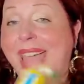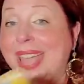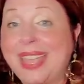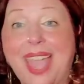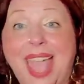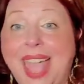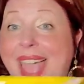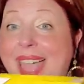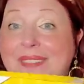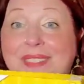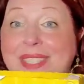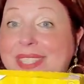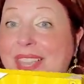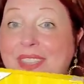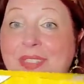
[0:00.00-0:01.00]
I, I
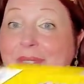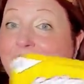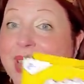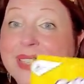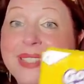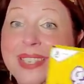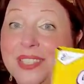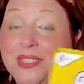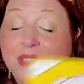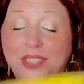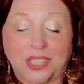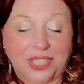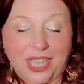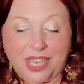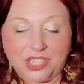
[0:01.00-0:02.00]
have to tell you guys, these are
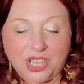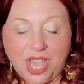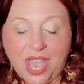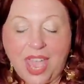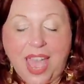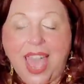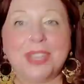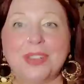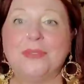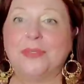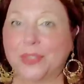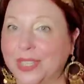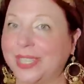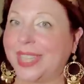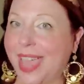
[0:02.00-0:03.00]
delish. I'm
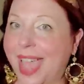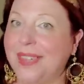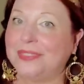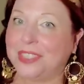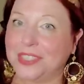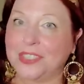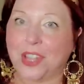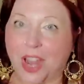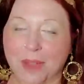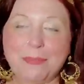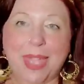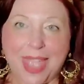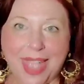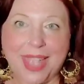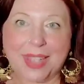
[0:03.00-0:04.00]
gonna really have to
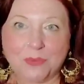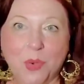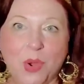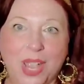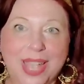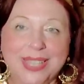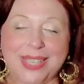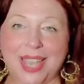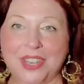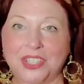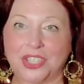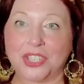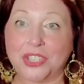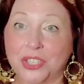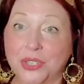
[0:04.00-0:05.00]
start paying more
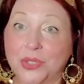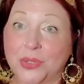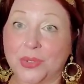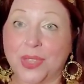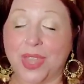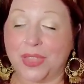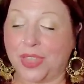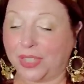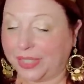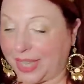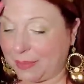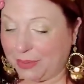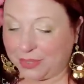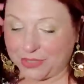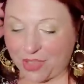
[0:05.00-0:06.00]
attention to the
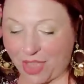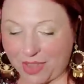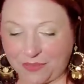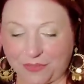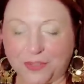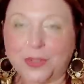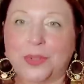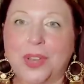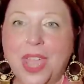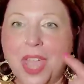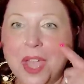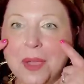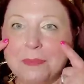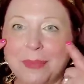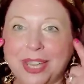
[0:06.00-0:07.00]
labels on food.
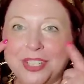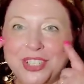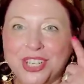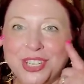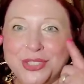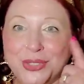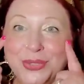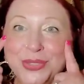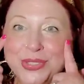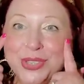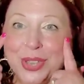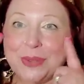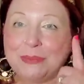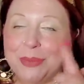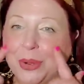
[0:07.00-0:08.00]
My cheeks are
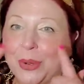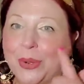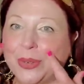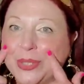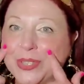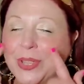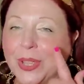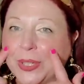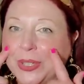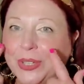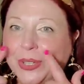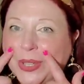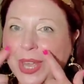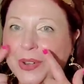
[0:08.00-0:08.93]
sunburned a little.